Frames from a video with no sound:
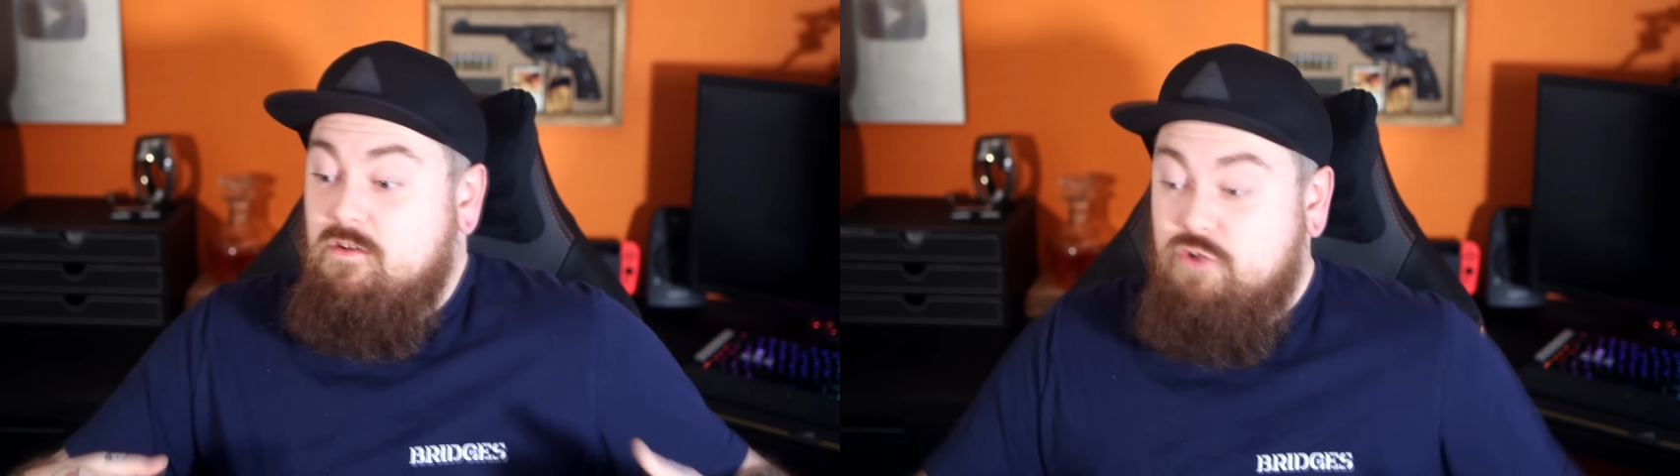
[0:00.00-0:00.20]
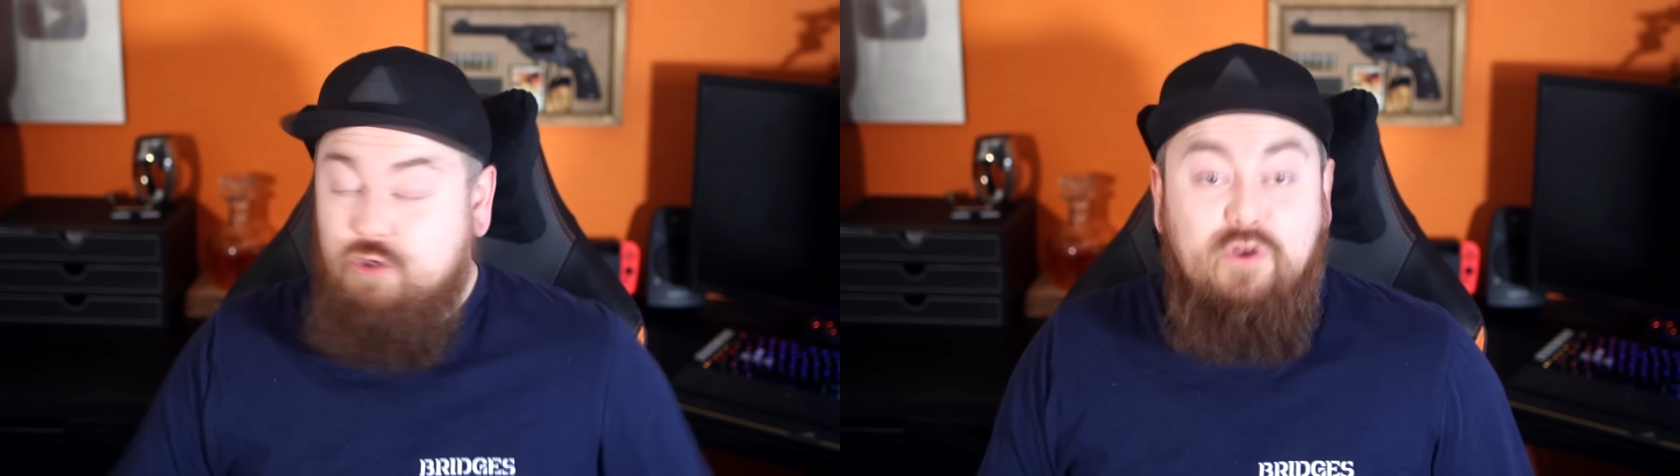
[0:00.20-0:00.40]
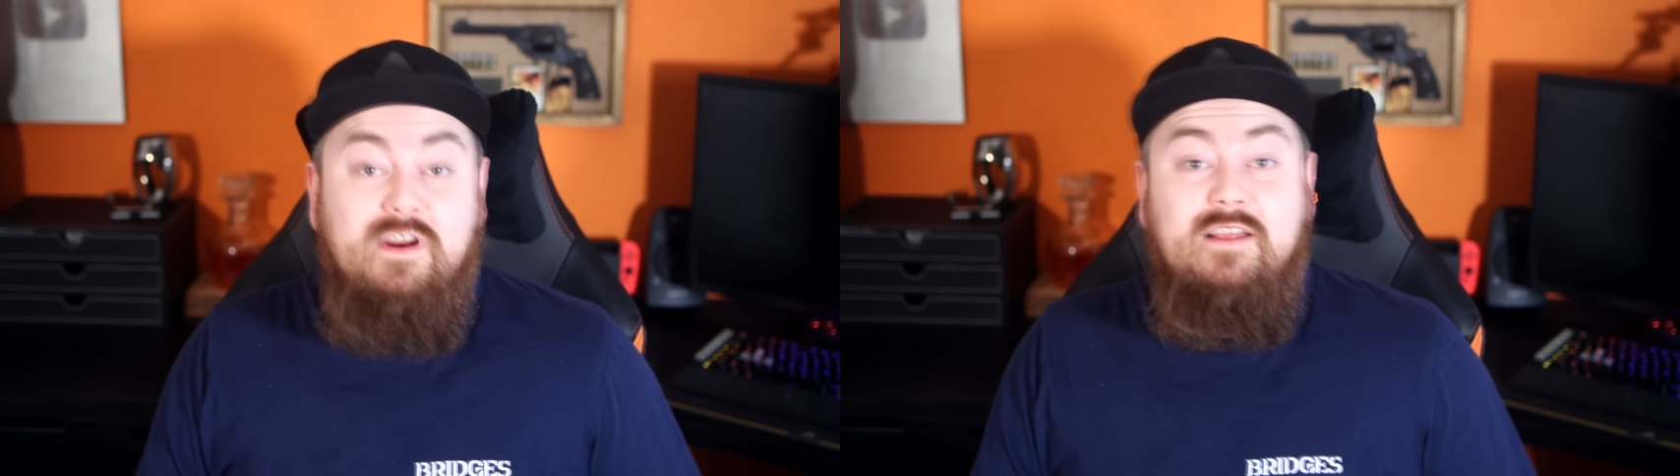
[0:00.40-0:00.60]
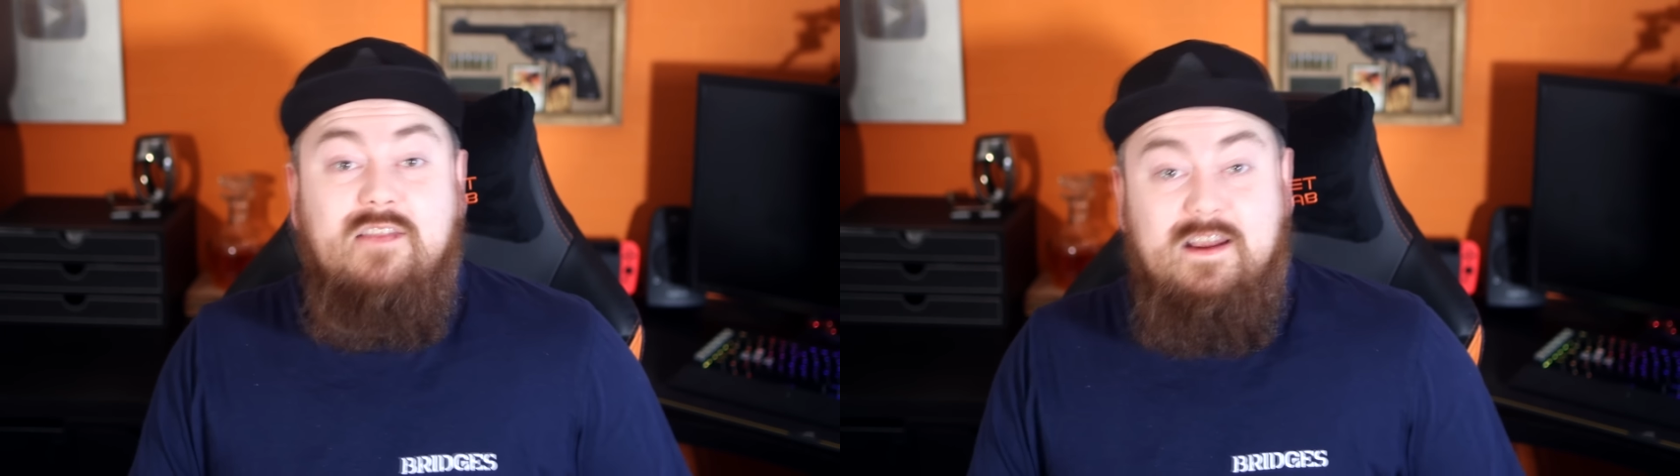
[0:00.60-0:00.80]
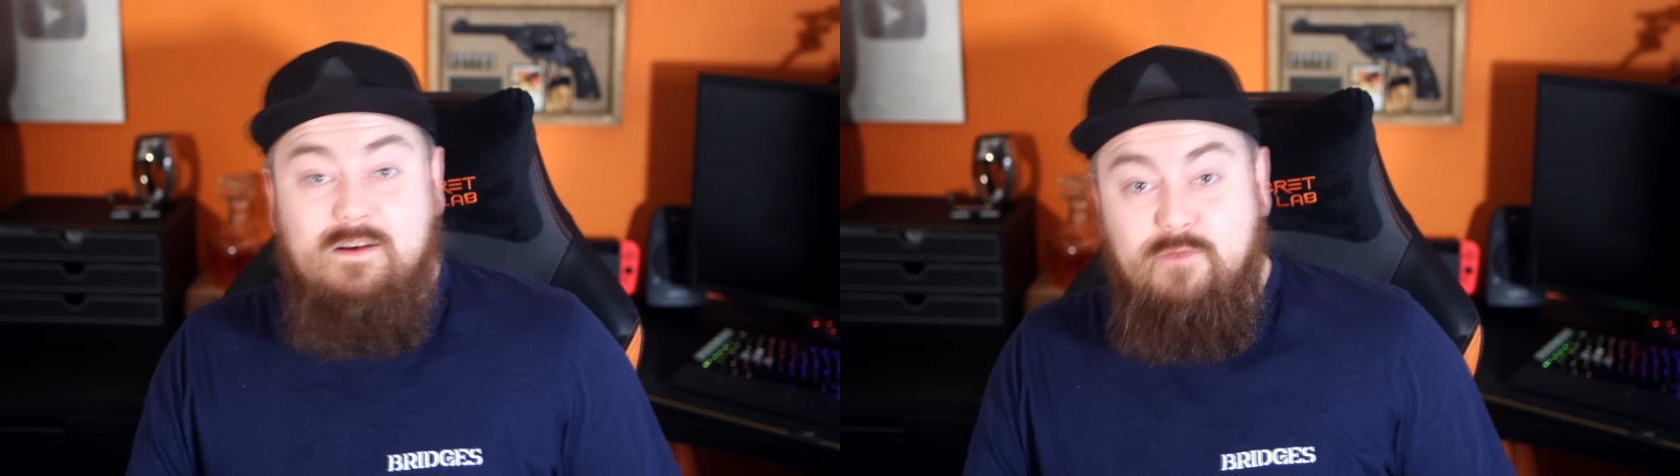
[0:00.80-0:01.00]
during
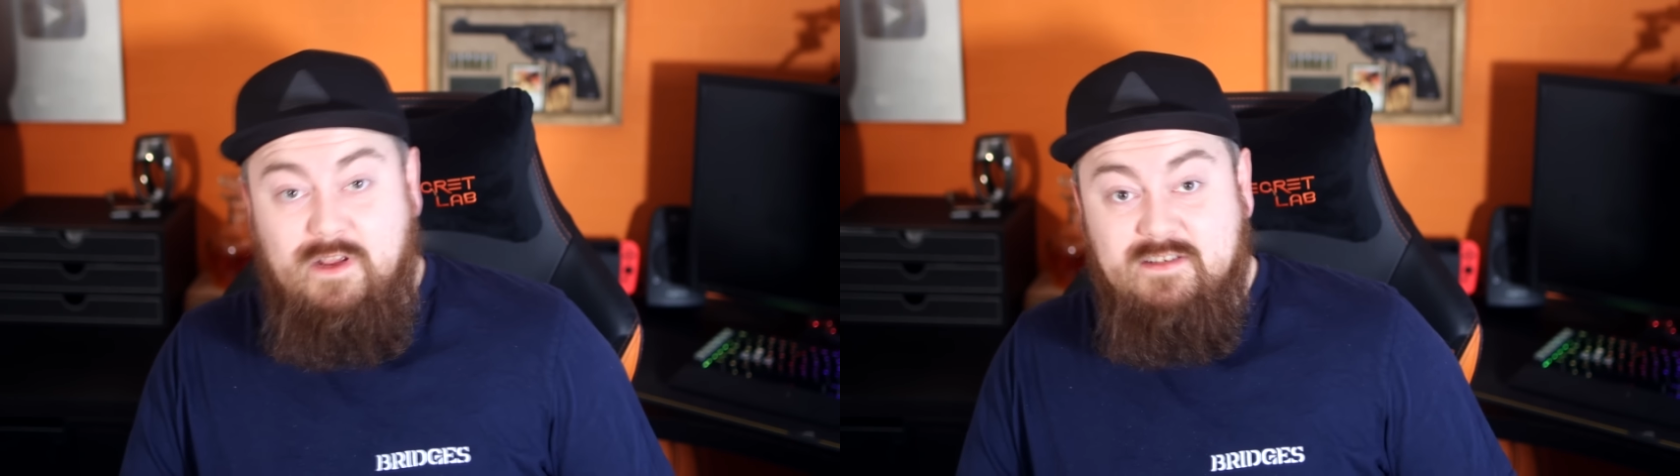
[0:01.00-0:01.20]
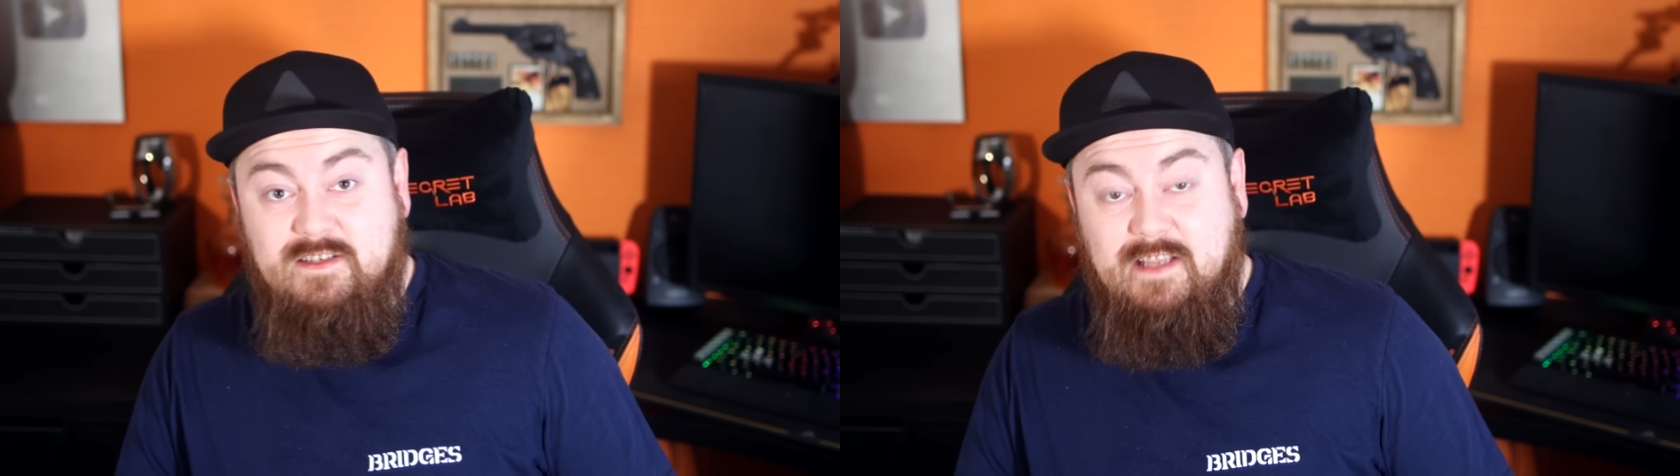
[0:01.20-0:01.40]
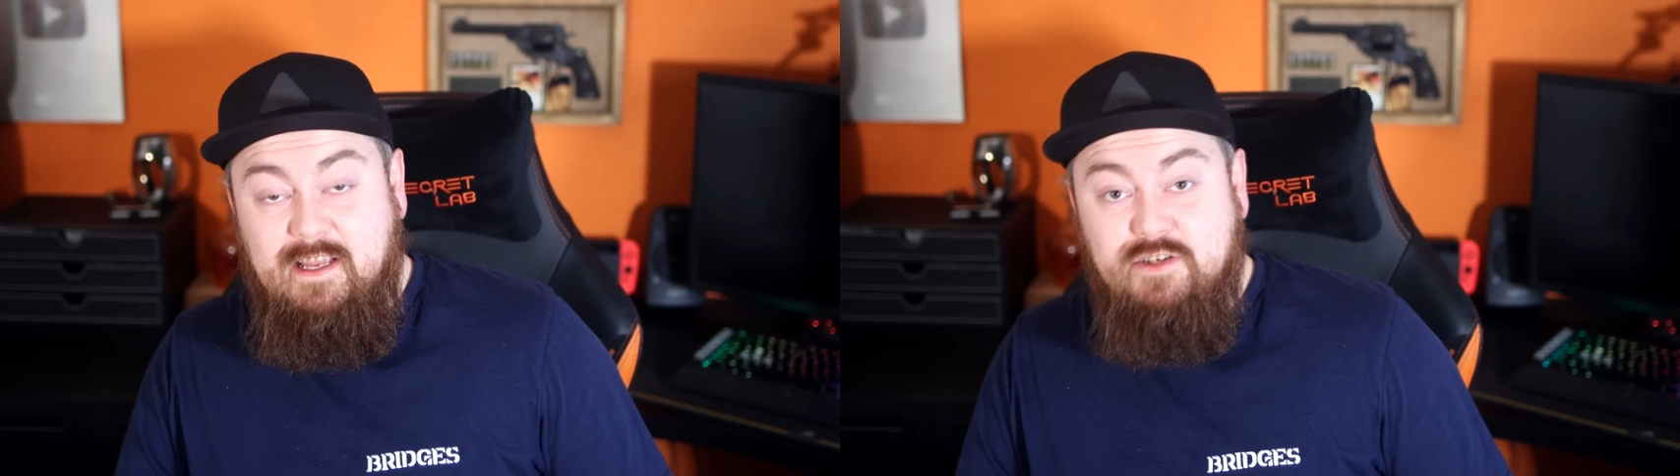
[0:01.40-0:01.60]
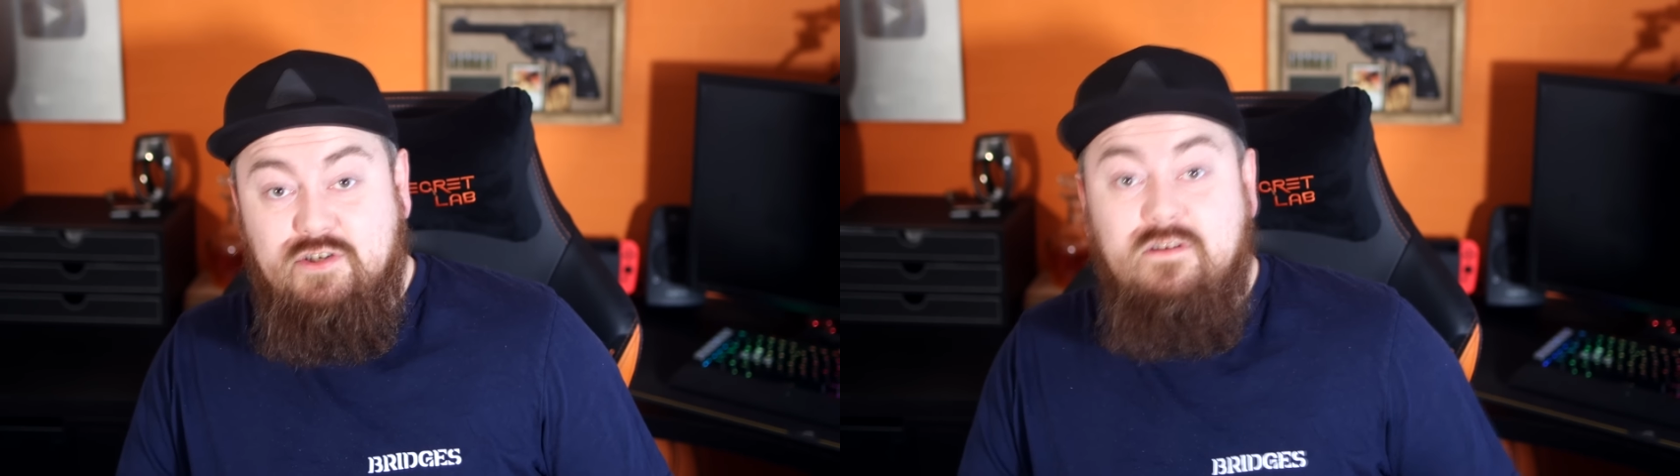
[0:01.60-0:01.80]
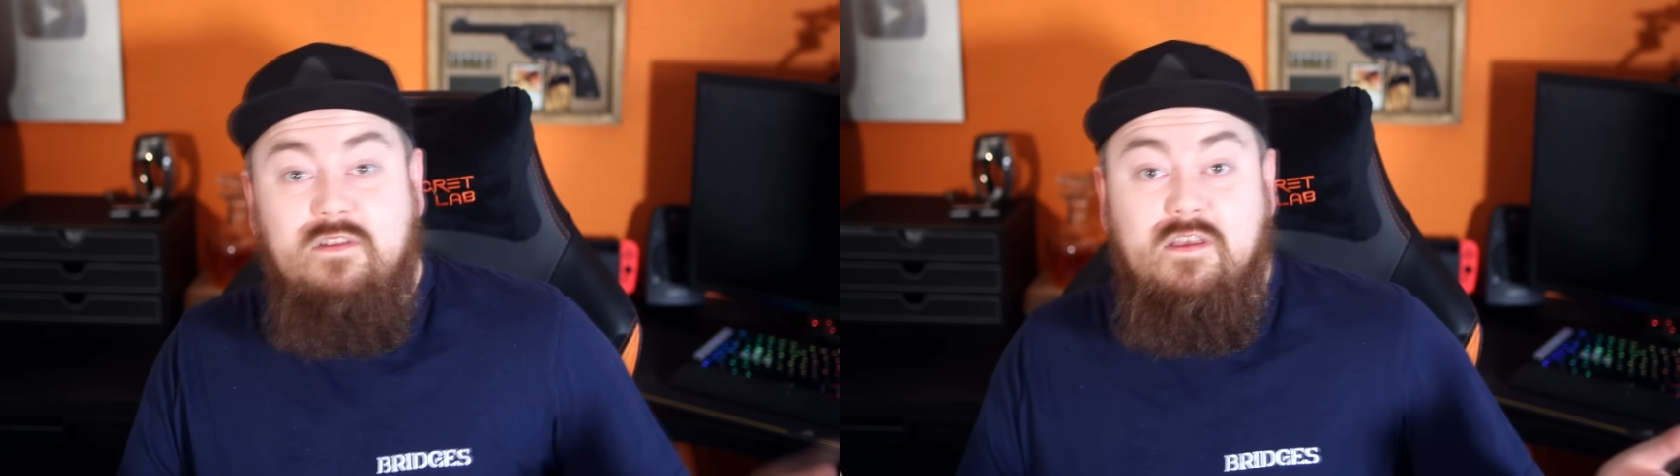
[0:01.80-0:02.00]
their investigation,